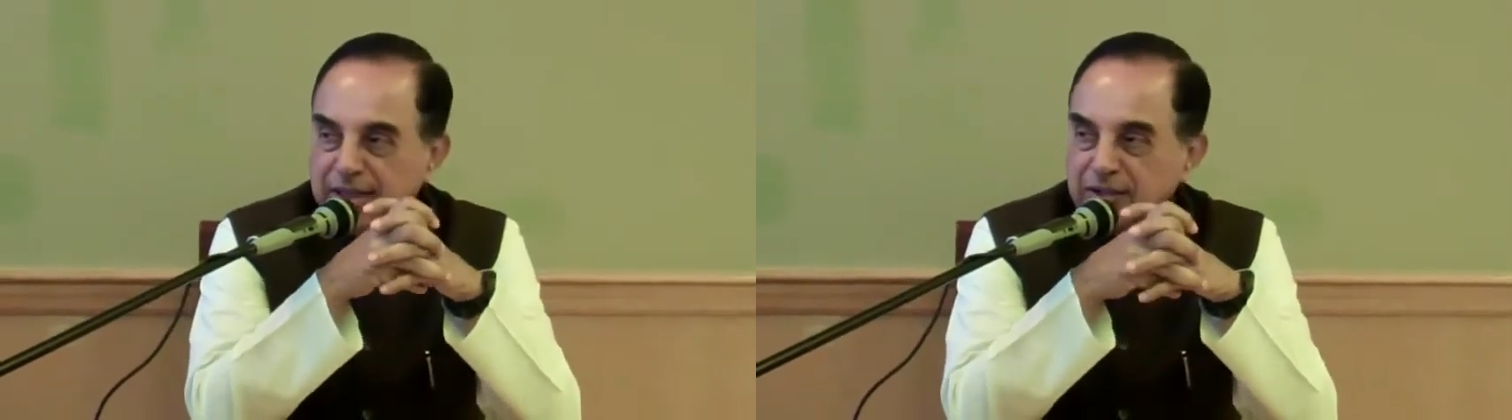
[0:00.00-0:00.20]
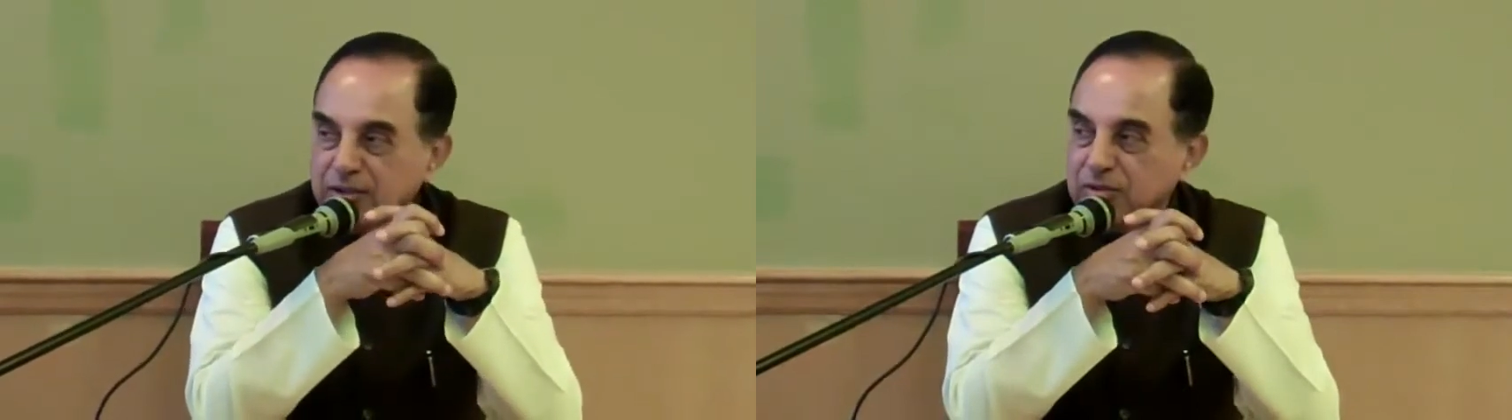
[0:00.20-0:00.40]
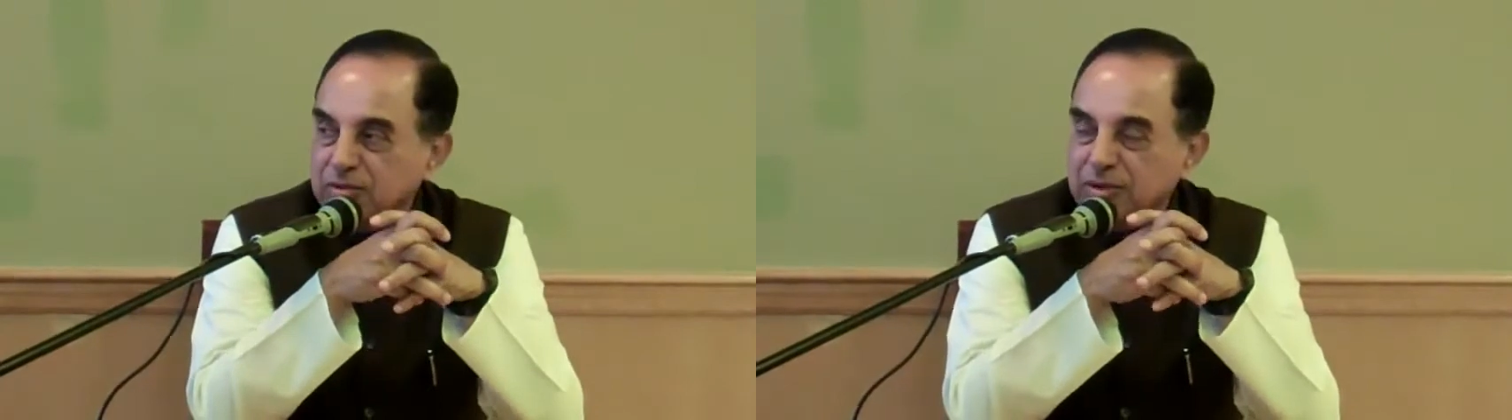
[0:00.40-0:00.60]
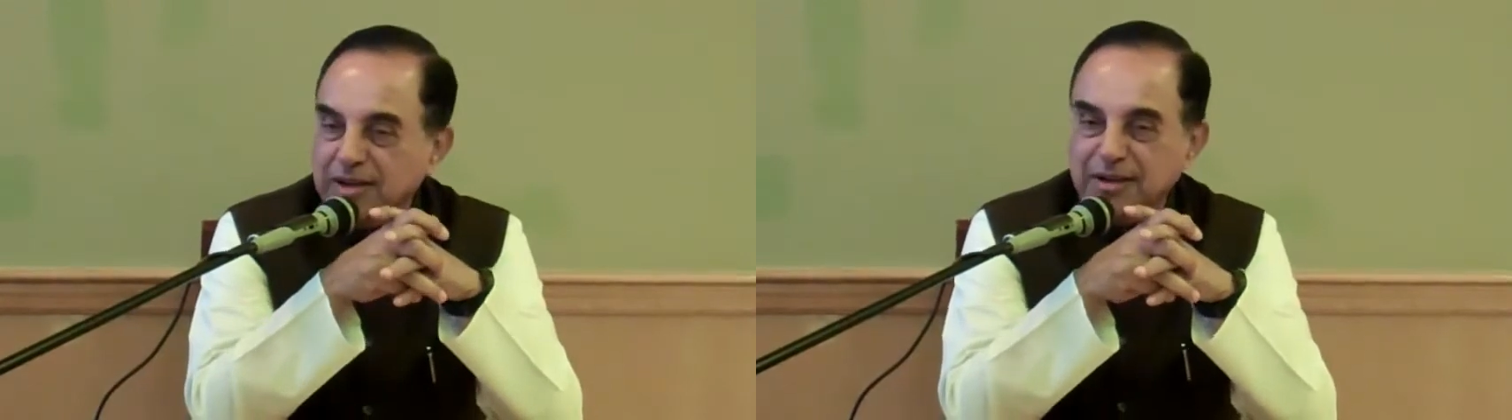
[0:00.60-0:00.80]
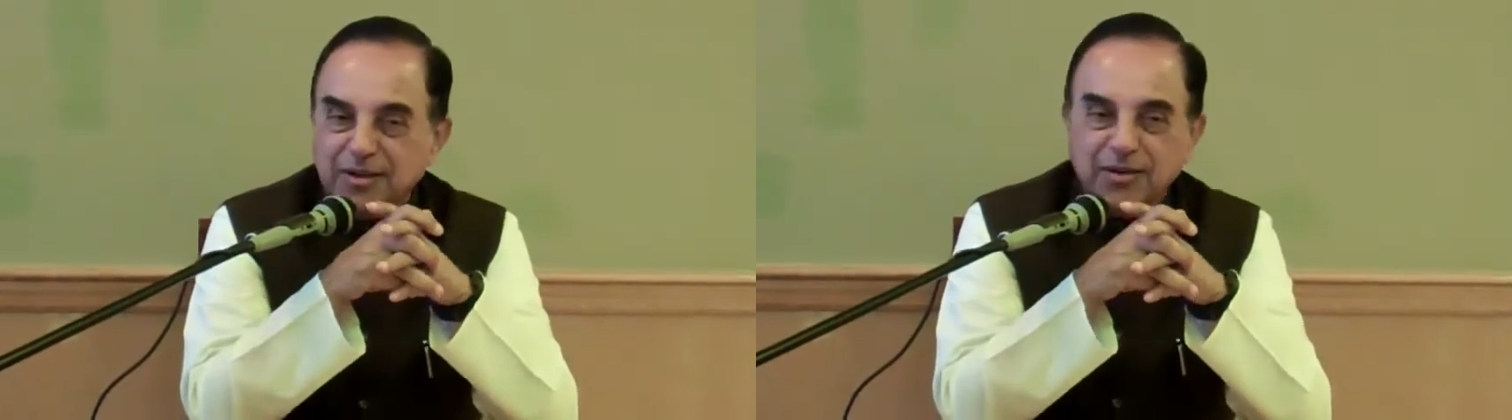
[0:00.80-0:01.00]
thank you
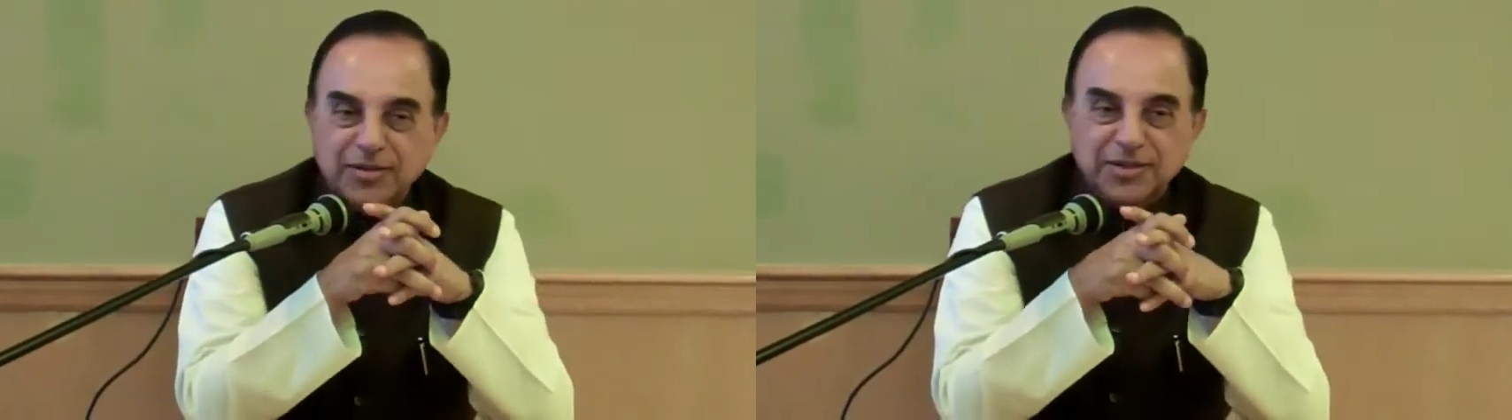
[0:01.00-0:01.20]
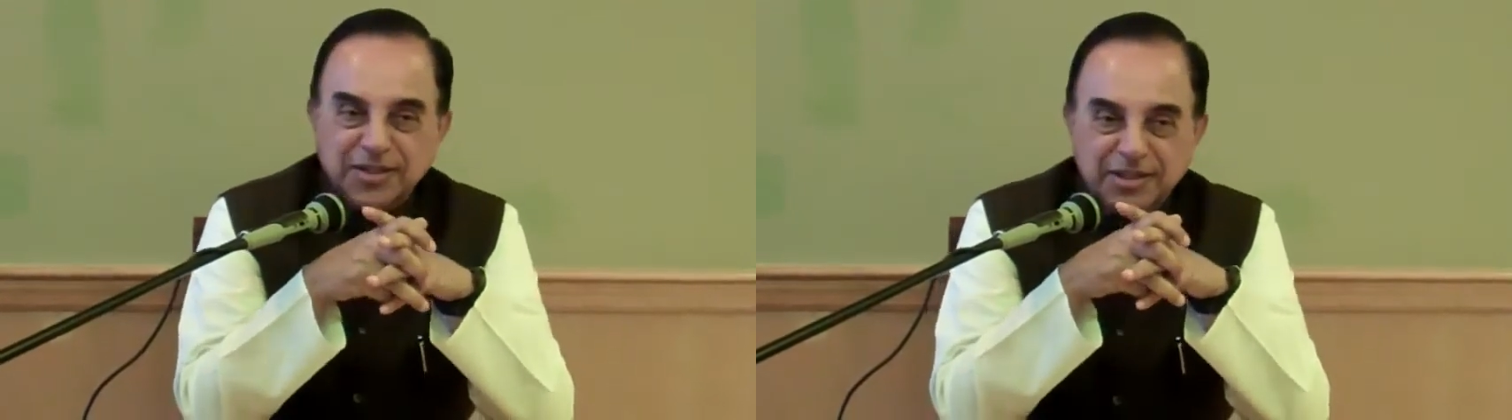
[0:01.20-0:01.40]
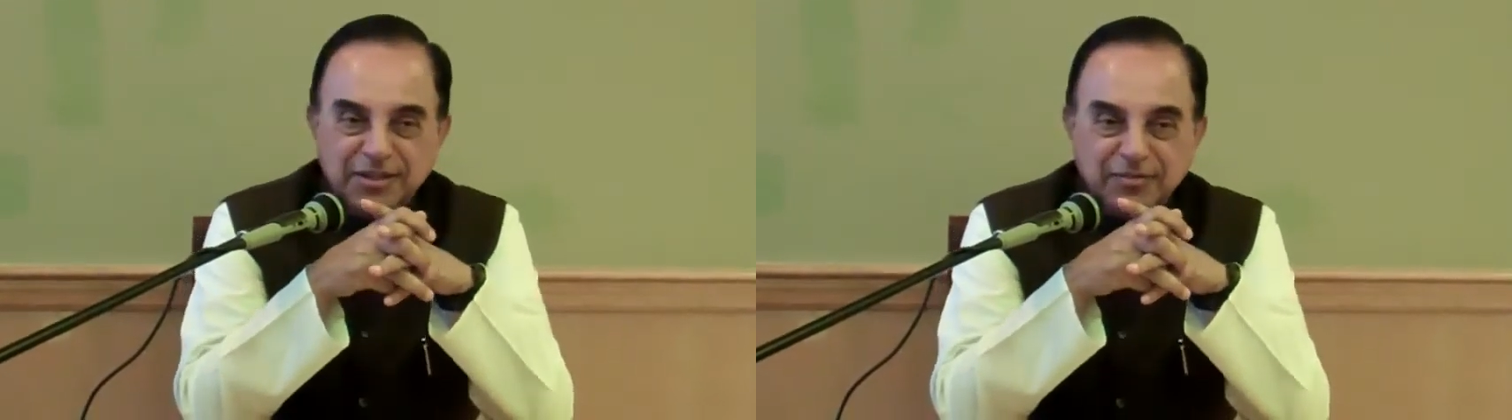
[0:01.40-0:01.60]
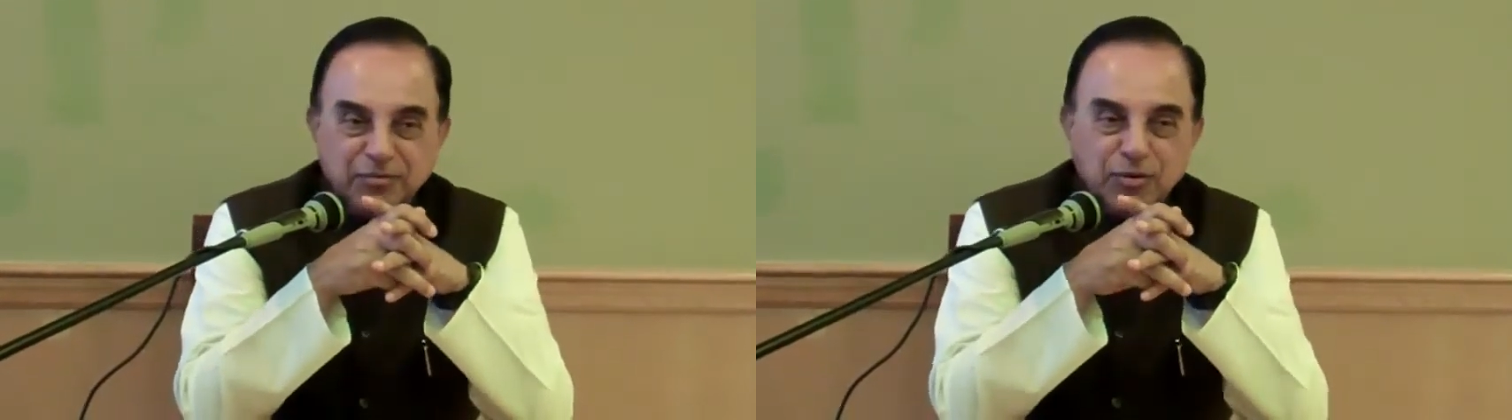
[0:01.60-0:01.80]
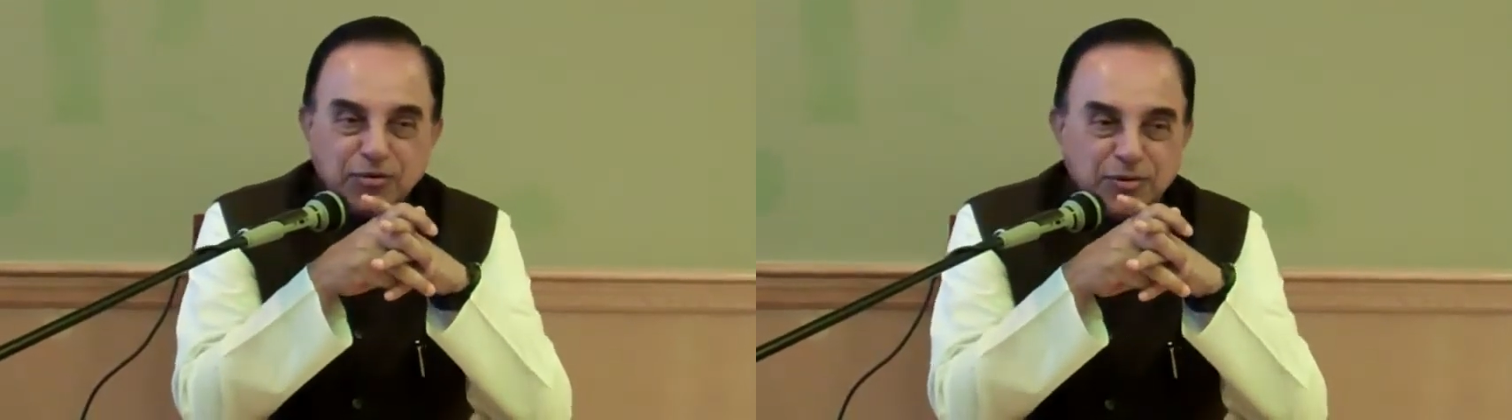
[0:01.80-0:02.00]
on the
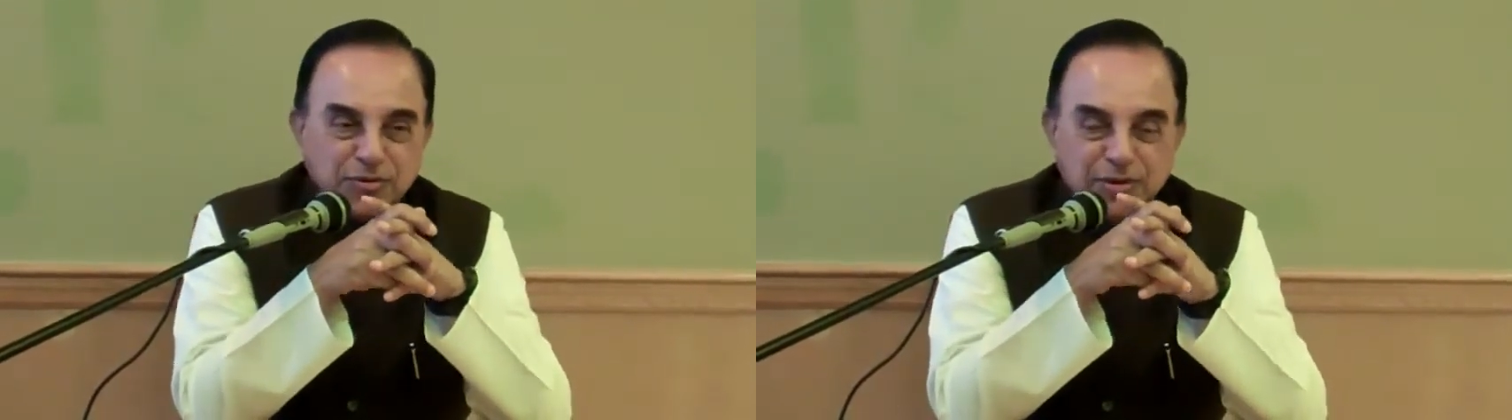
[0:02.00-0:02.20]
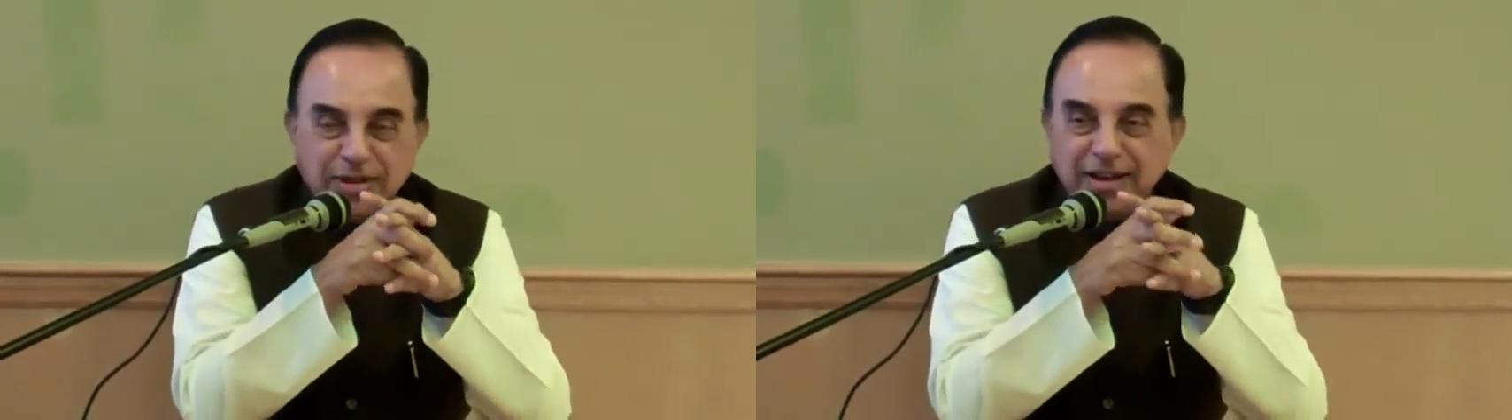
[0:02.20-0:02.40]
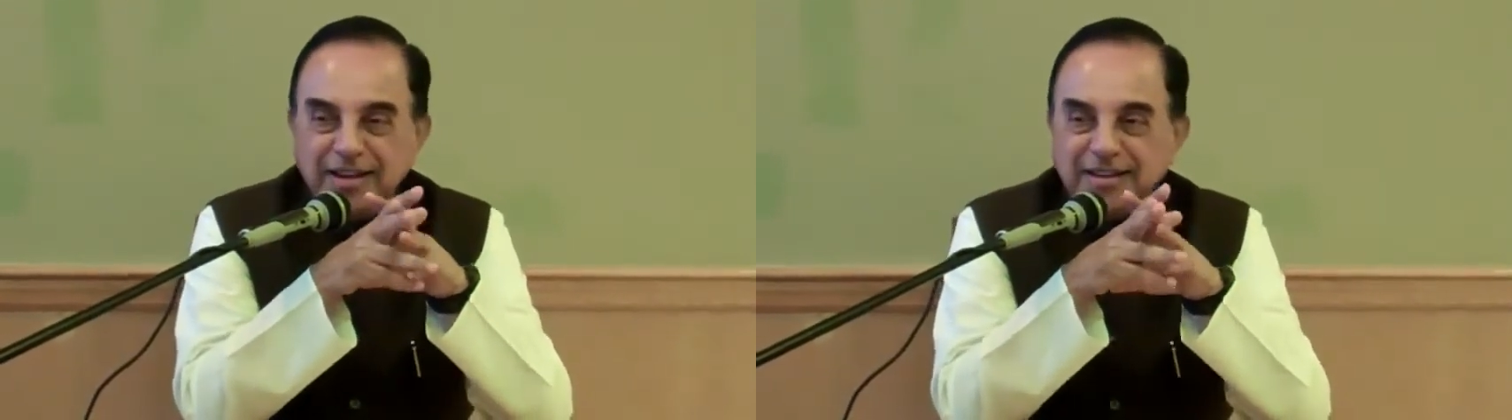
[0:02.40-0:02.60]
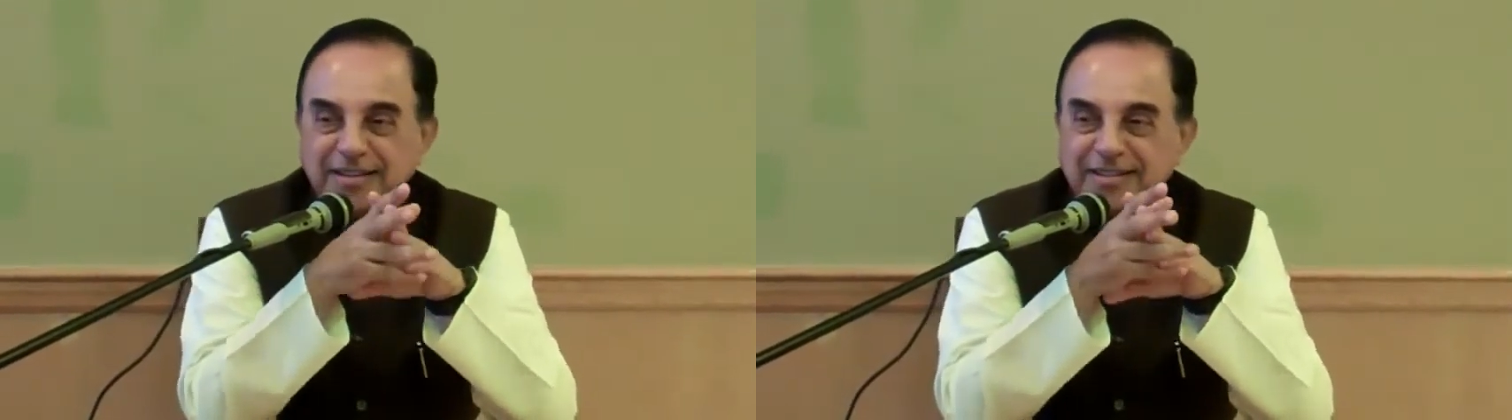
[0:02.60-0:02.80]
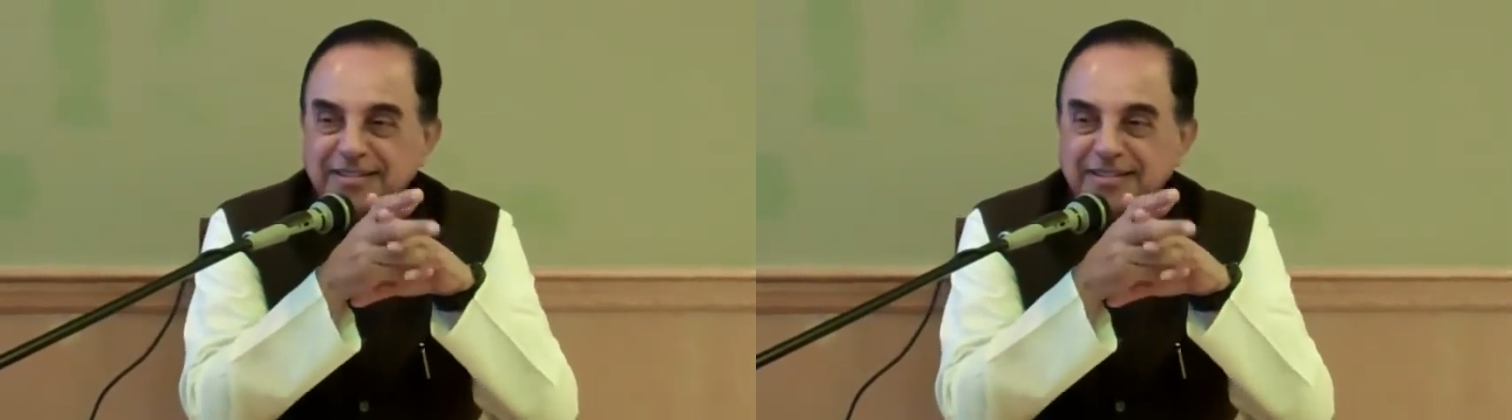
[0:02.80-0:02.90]
4th of July